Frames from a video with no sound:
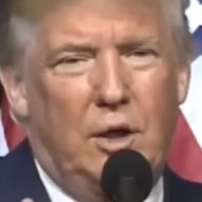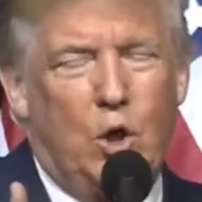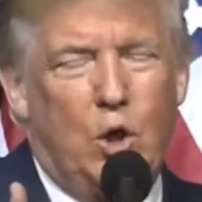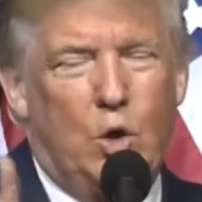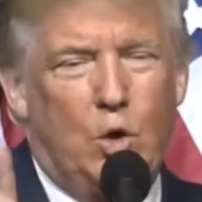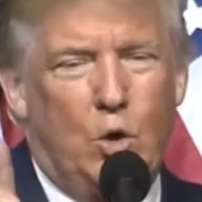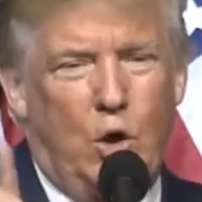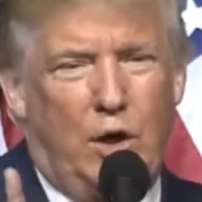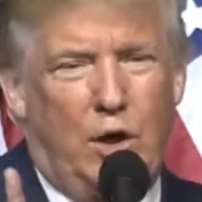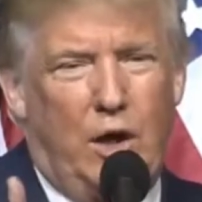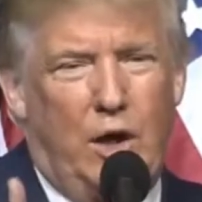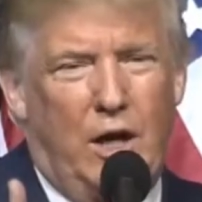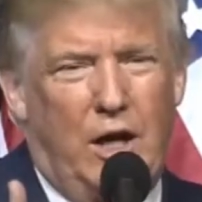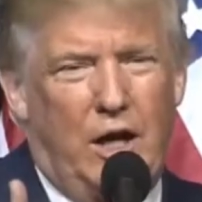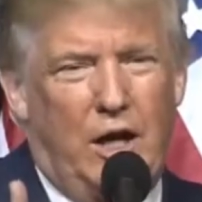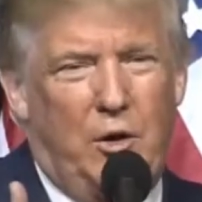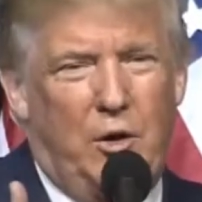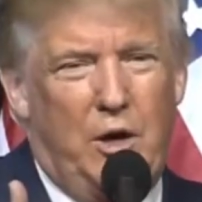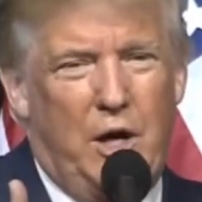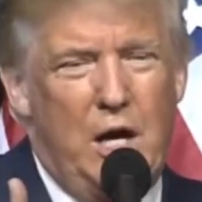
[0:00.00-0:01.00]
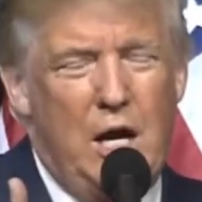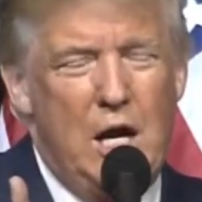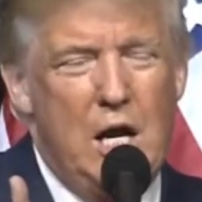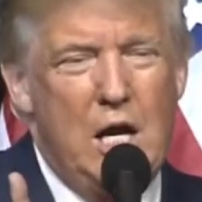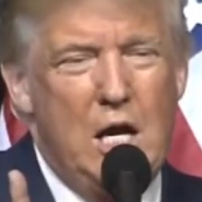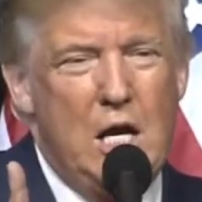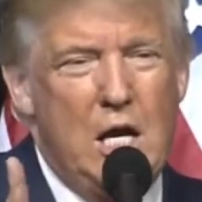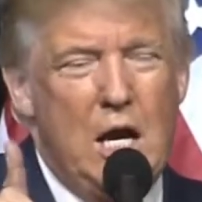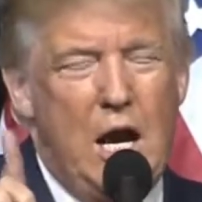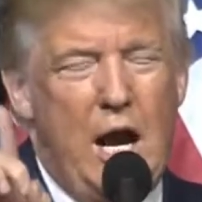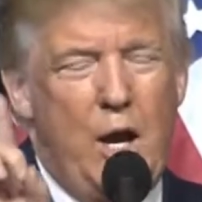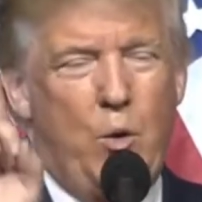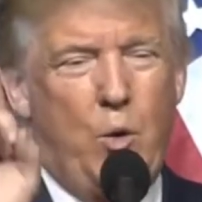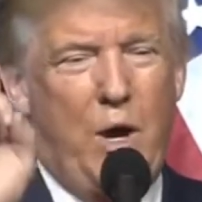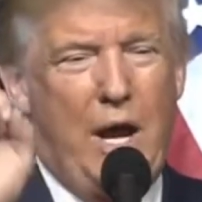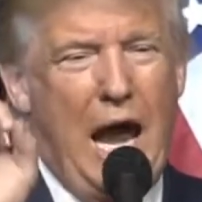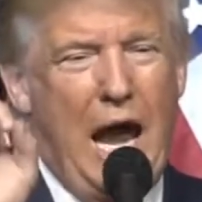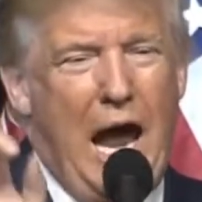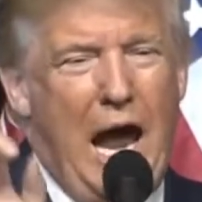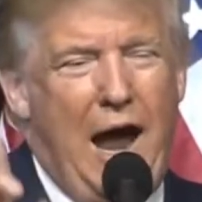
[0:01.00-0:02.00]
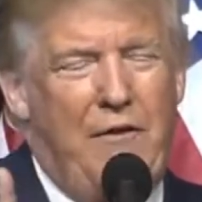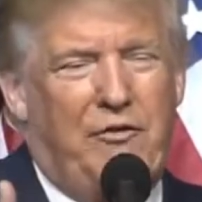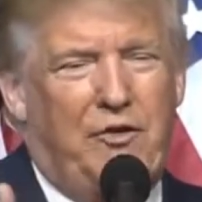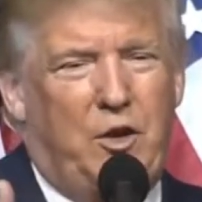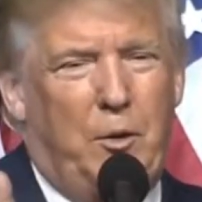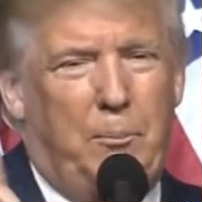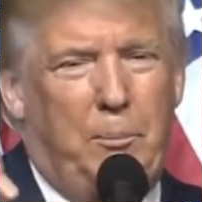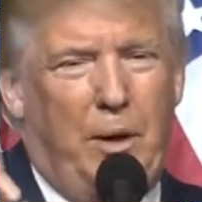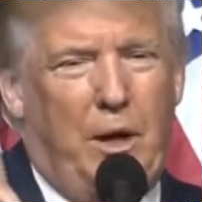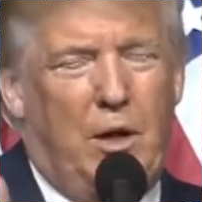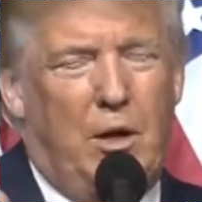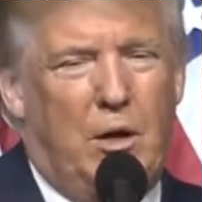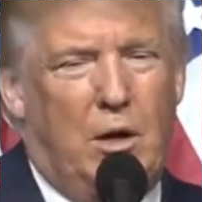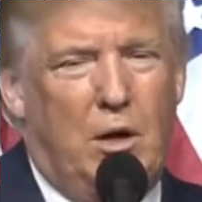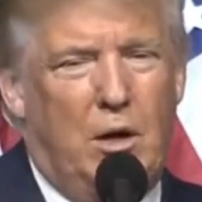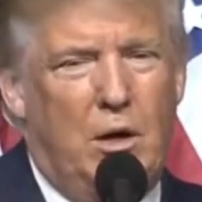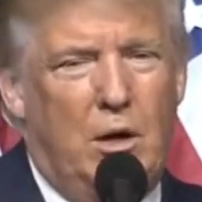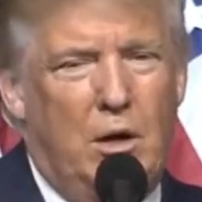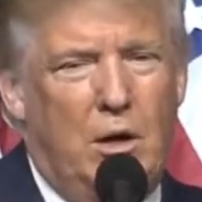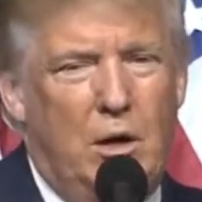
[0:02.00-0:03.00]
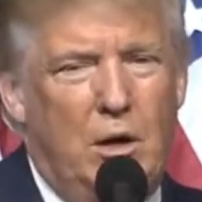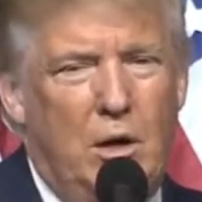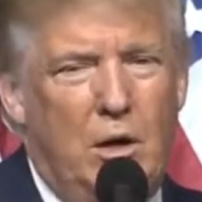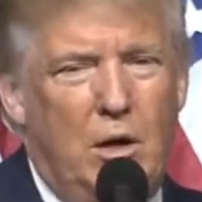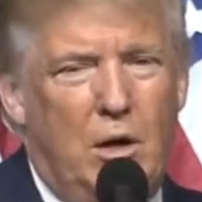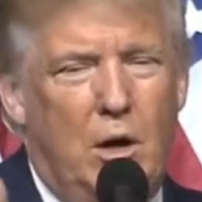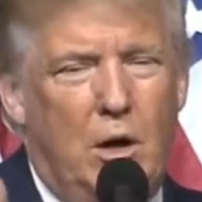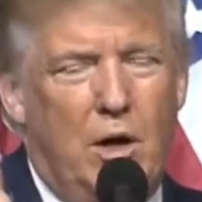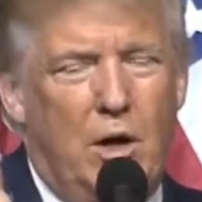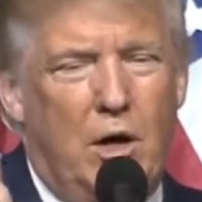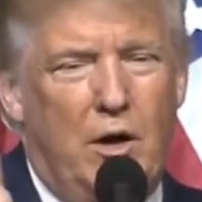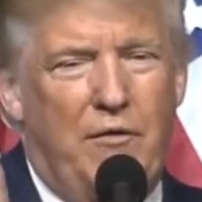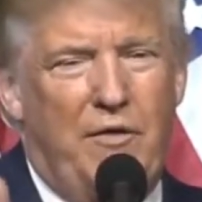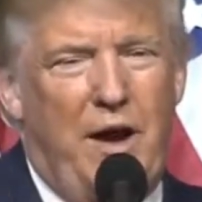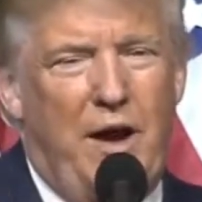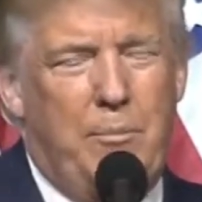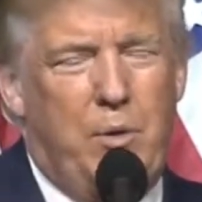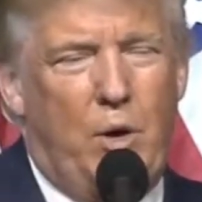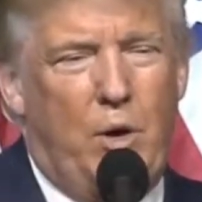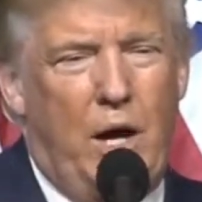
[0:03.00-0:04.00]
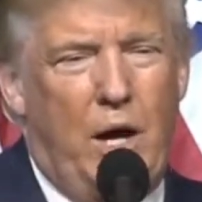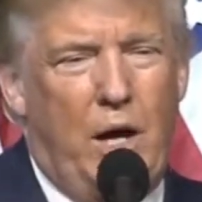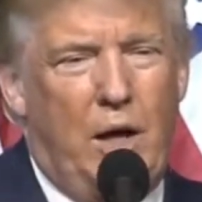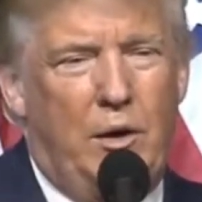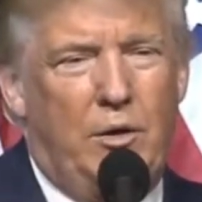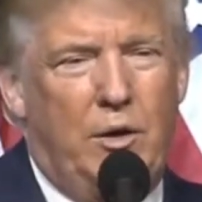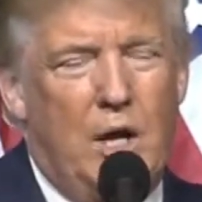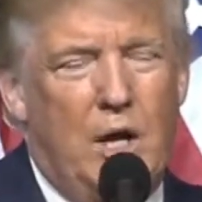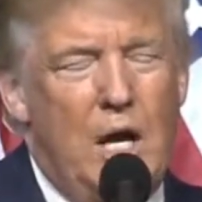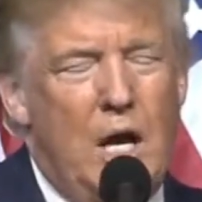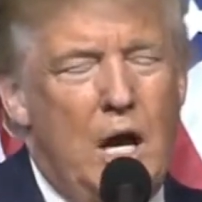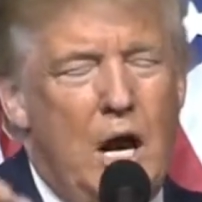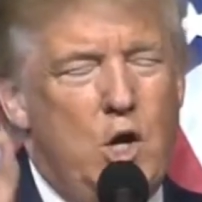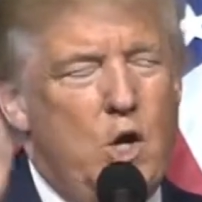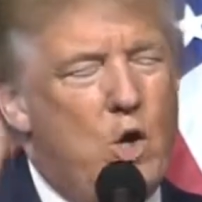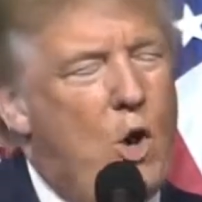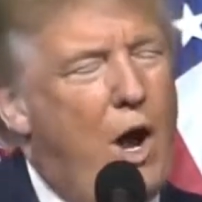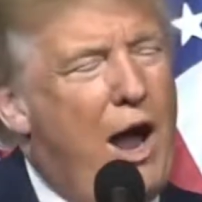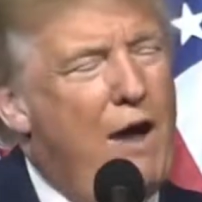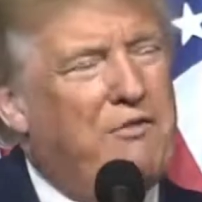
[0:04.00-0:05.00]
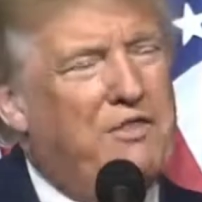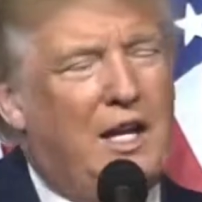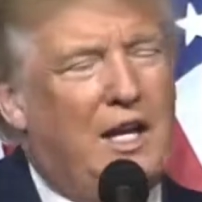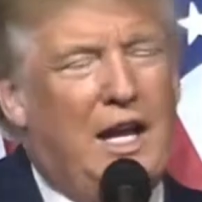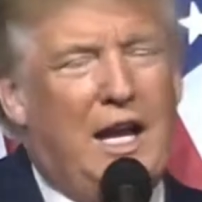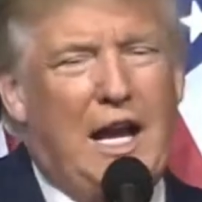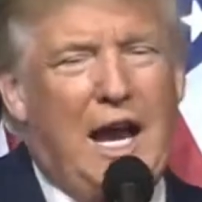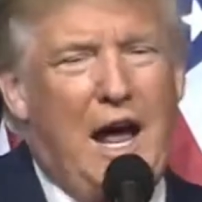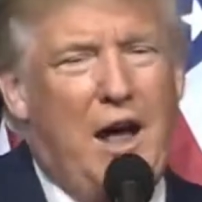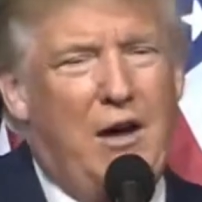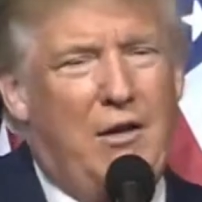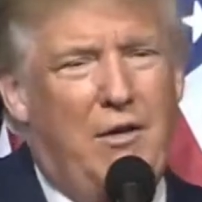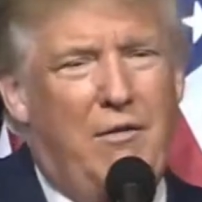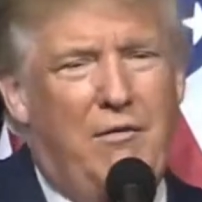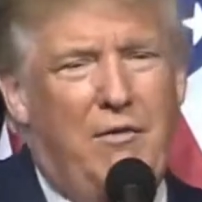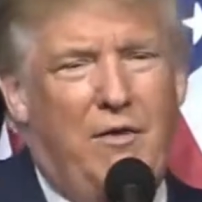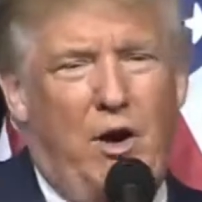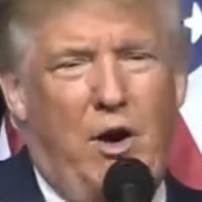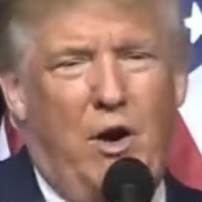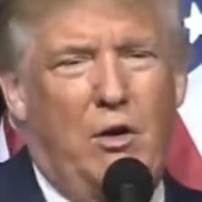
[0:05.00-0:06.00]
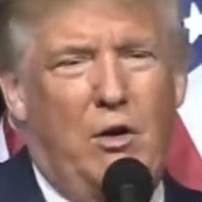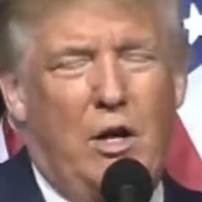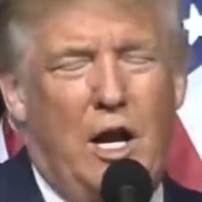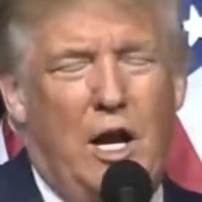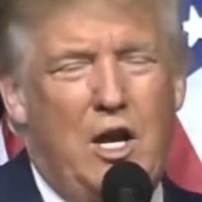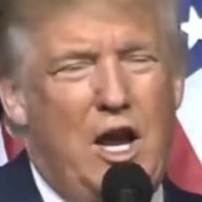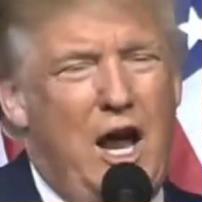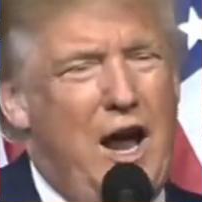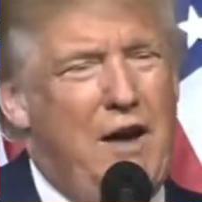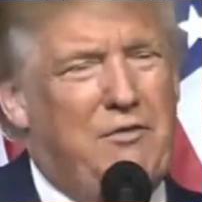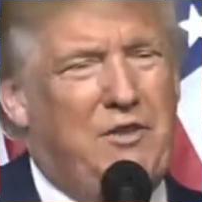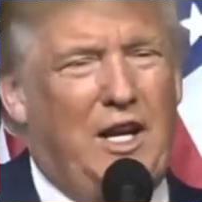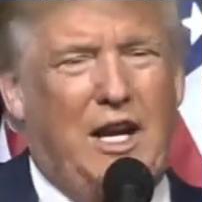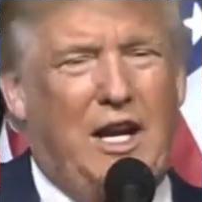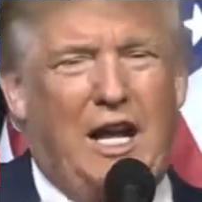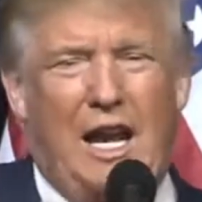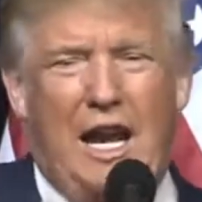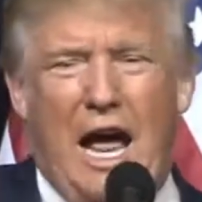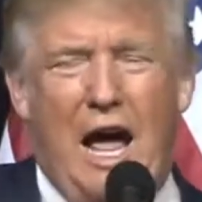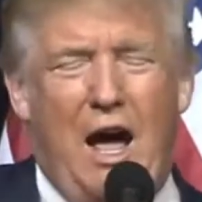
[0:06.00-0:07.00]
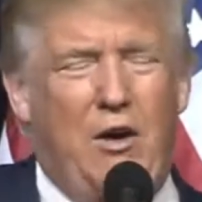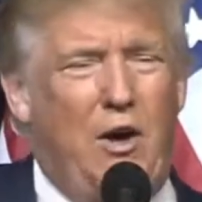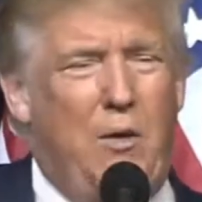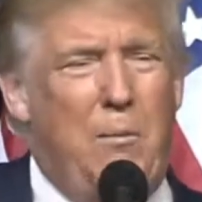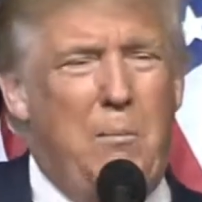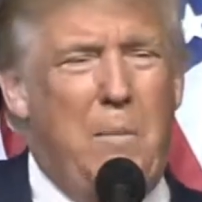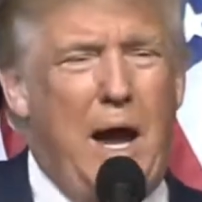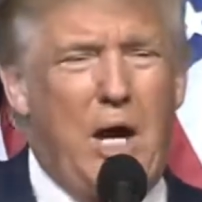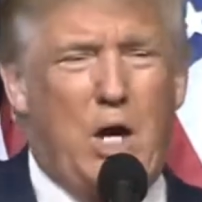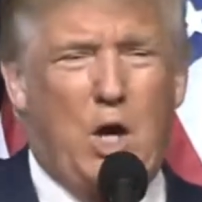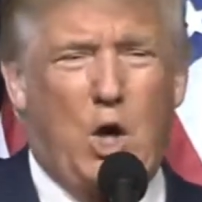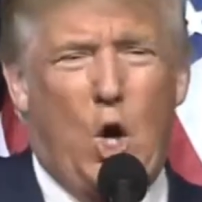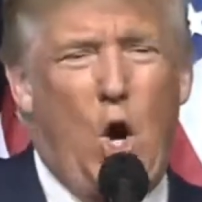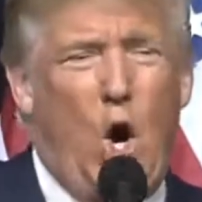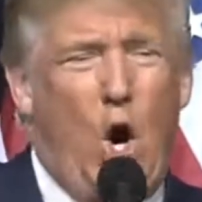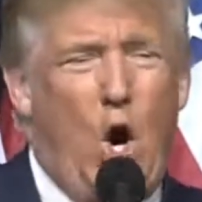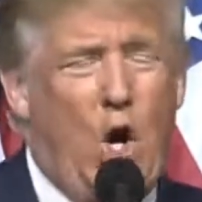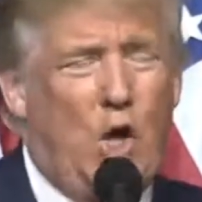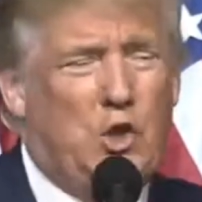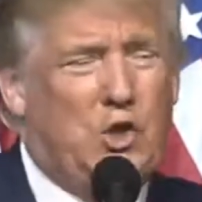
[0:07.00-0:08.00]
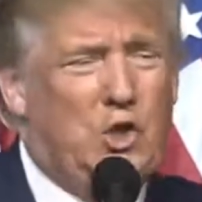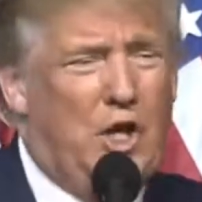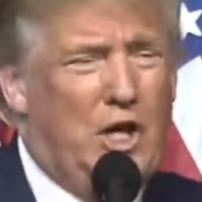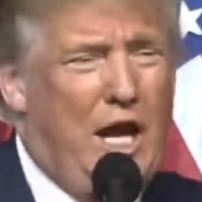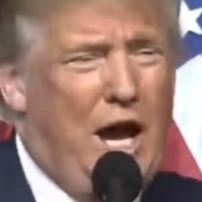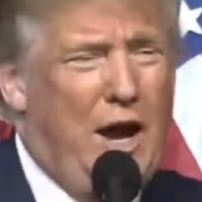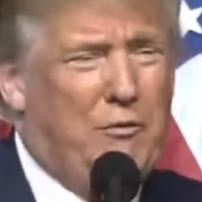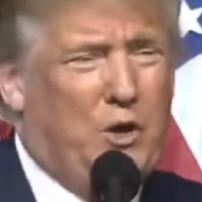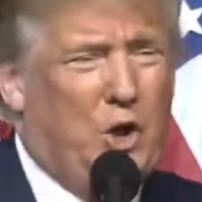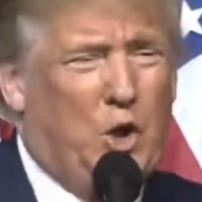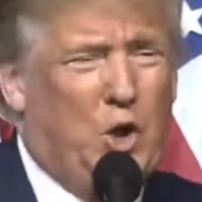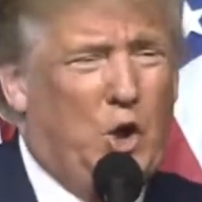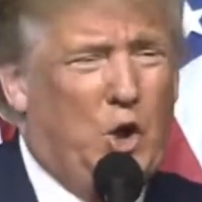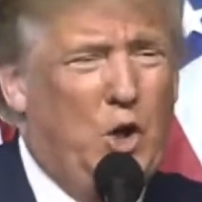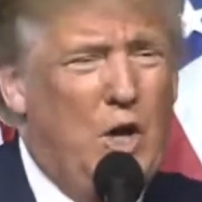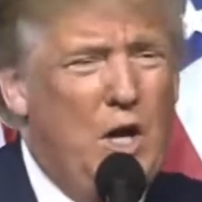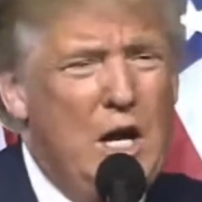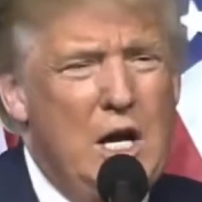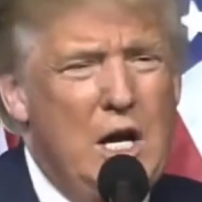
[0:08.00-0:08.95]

Crooked Hillary, and we have to beat her on November 8th. And you have to get out and vote, and you have to get out and make calls, and you have to do.